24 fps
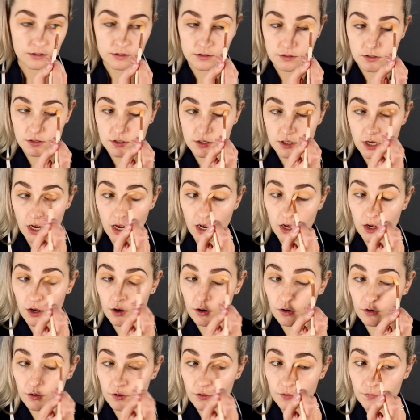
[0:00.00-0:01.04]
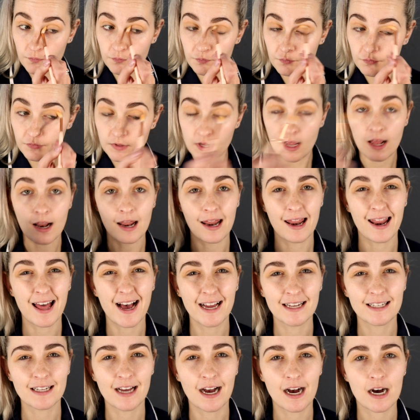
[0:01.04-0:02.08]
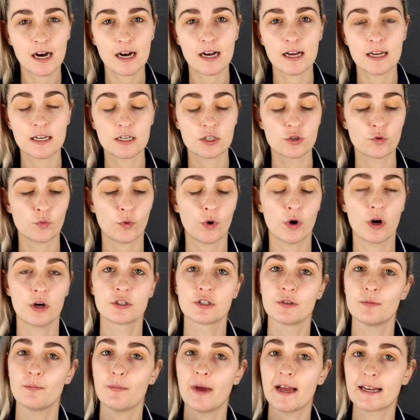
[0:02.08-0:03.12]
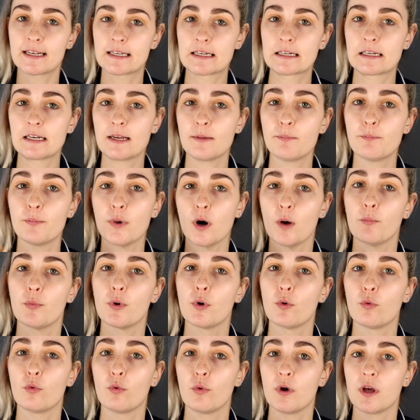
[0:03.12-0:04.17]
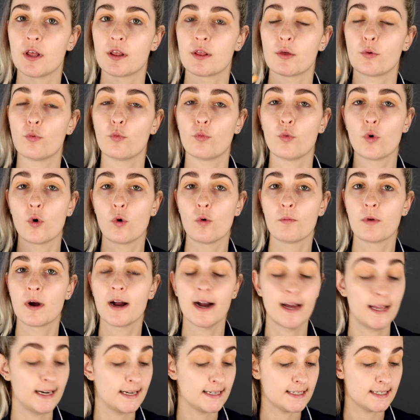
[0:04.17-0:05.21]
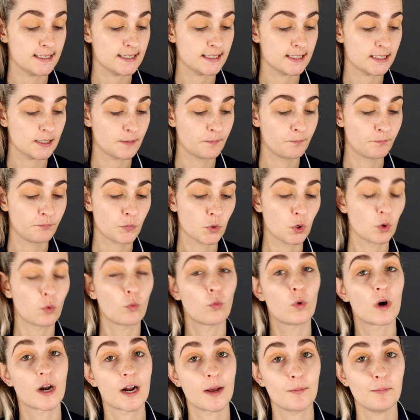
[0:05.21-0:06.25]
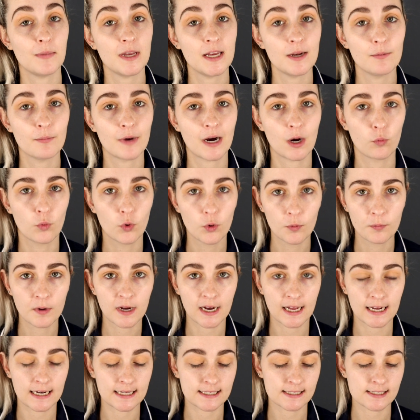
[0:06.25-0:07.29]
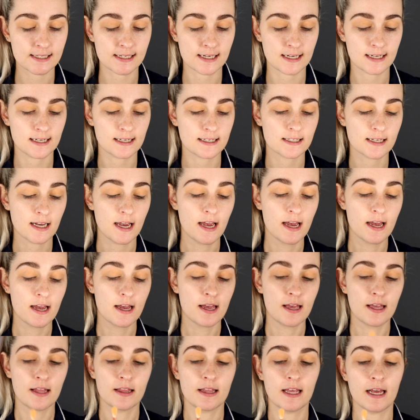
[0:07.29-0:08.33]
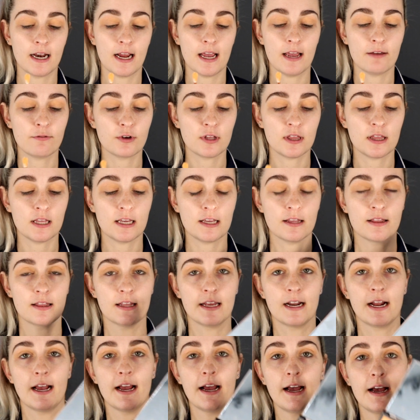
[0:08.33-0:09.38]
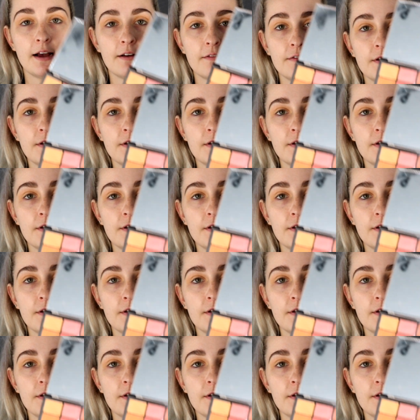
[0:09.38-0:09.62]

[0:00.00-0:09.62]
so light eyes will automatically pop with warm colors. And what I mean by warm colors is that everything that have